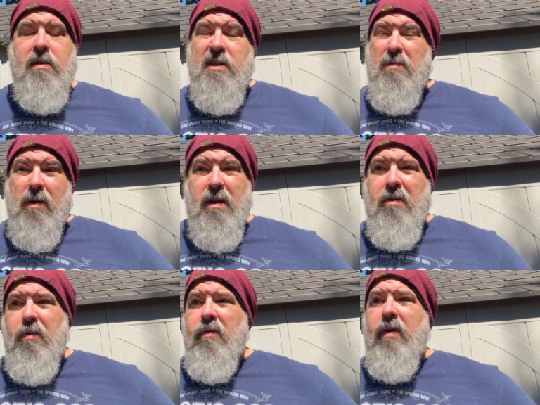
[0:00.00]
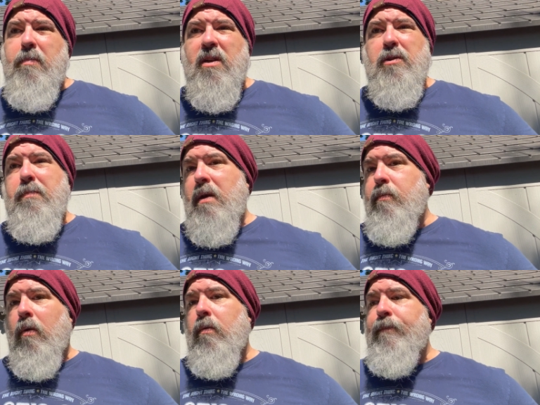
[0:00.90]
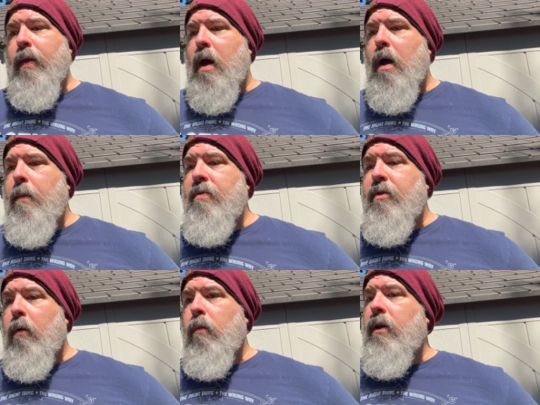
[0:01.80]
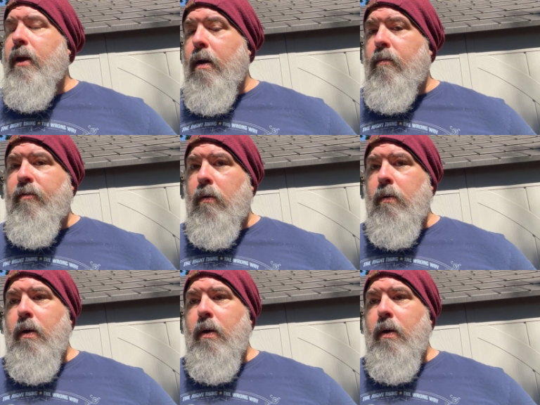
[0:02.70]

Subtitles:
This is a really groovy bunch of people. They're really helpful.